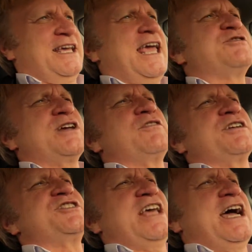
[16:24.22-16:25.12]
gave several
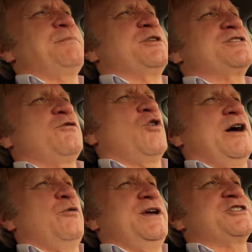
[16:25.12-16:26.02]
examples of
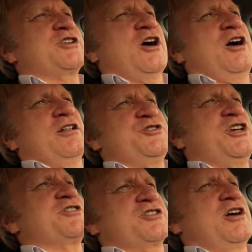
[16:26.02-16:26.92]
why we as scholars,
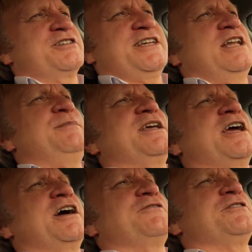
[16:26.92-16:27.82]
young scholars, had to be
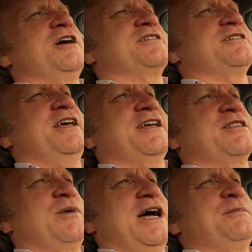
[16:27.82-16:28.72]
careful not to take
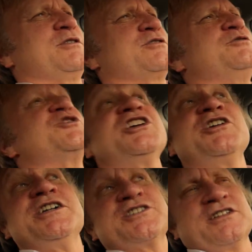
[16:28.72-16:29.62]
the Bible too
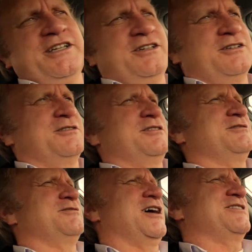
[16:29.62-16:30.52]
seriously or
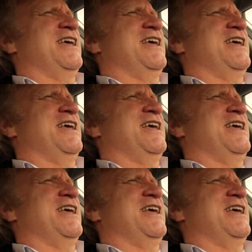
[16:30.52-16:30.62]
not